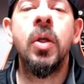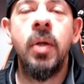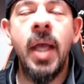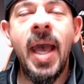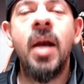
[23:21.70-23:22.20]

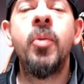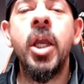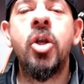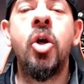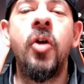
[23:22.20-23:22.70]
Adam Rank
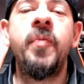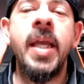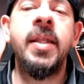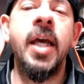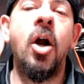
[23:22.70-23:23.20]
could have made
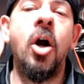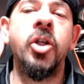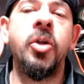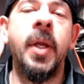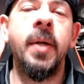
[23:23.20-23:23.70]
that
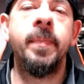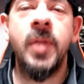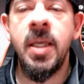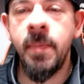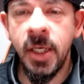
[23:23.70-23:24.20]
argument. He
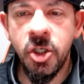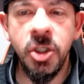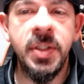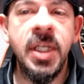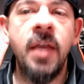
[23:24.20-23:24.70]
mentioned
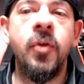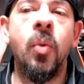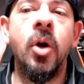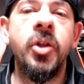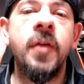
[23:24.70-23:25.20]
Xavier
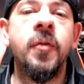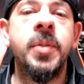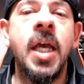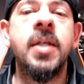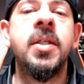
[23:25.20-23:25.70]
Worthy from
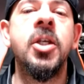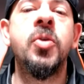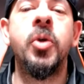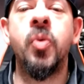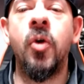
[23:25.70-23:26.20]
Texas,
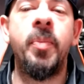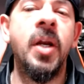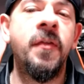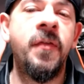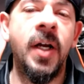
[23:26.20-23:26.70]
which would have been a
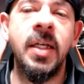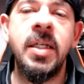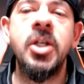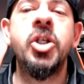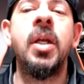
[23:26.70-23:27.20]
fun
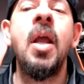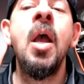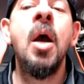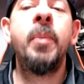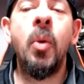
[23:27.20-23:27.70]
addition.
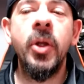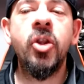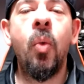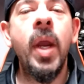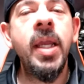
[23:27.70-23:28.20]
But with the
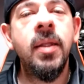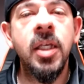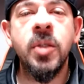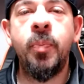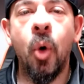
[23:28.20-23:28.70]
way this
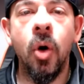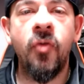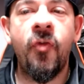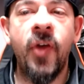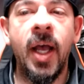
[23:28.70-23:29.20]
board
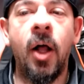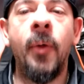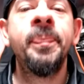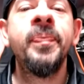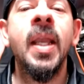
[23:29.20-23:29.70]
fell,
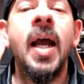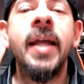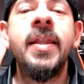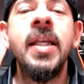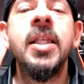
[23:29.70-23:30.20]
I
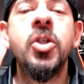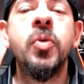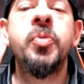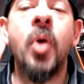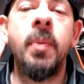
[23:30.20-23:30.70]
think this was
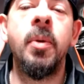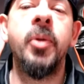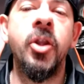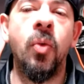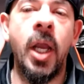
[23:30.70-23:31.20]
probably the
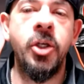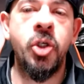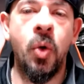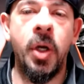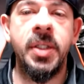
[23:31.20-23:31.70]
right
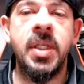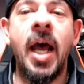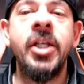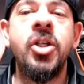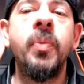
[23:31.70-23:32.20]
choice. I
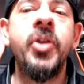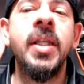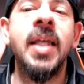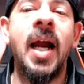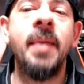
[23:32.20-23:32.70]
don't think that
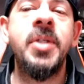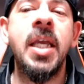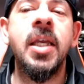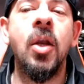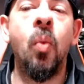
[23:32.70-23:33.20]
I'm
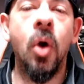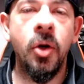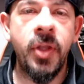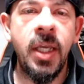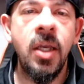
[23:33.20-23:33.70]
taking
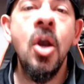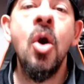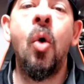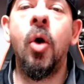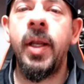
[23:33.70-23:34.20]
Worthy
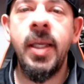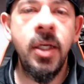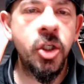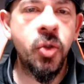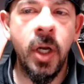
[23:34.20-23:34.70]
or
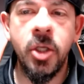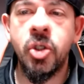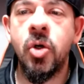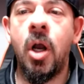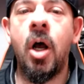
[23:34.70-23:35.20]
Enos
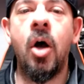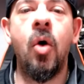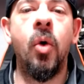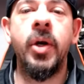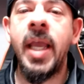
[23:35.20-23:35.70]
Rekastraw or
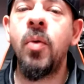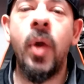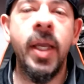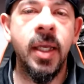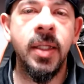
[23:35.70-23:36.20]
Nate
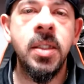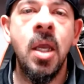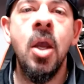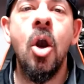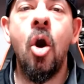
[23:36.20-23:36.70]
Wiggins
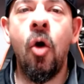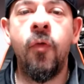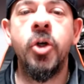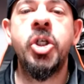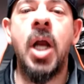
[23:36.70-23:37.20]
over
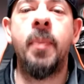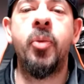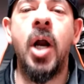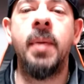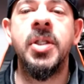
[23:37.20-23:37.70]
Chop
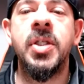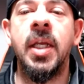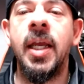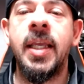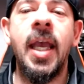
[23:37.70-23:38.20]
Robinson.
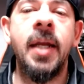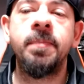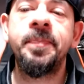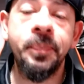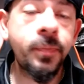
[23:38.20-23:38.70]
Again,
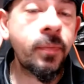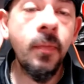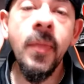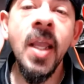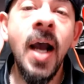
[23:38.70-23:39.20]

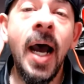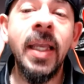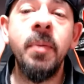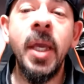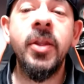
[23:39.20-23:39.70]
I can
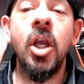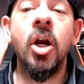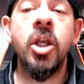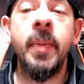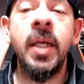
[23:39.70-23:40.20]
make the
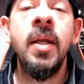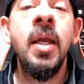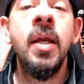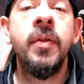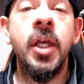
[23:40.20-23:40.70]
argument
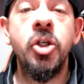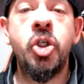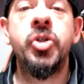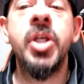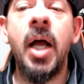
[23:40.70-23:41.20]
that
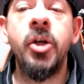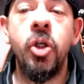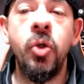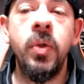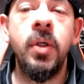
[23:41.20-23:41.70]
Jer'Zhan
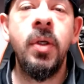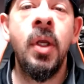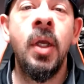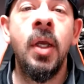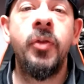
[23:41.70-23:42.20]
Newton,
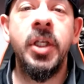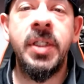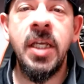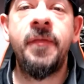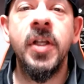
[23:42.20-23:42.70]
the
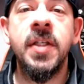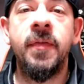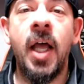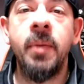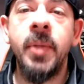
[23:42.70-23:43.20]
defensive
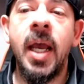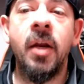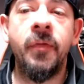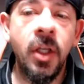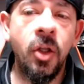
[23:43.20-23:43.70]
lineman out of
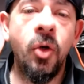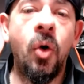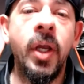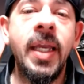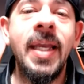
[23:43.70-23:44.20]
Illinois,
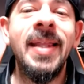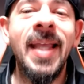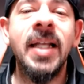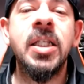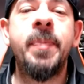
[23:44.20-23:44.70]
in that
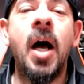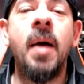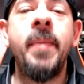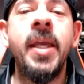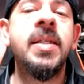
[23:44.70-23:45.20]
spot
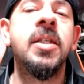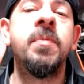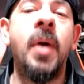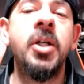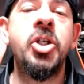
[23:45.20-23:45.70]
makes as
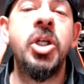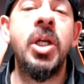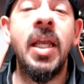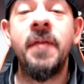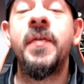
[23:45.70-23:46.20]
much,
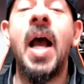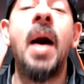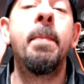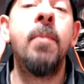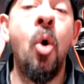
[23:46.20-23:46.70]
if not
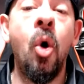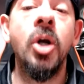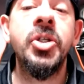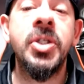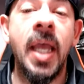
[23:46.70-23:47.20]
more,
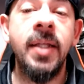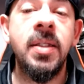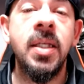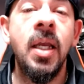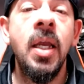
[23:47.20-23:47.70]
sense
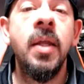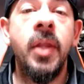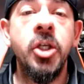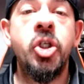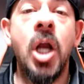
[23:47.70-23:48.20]
than
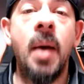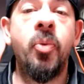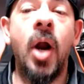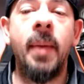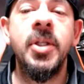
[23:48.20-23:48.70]
Chop
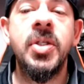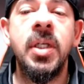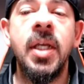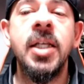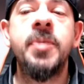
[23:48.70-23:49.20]
Robinson
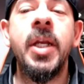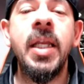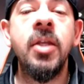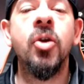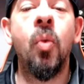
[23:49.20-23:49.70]
does. But
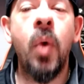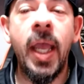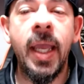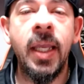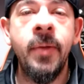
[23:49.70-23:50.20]
either way,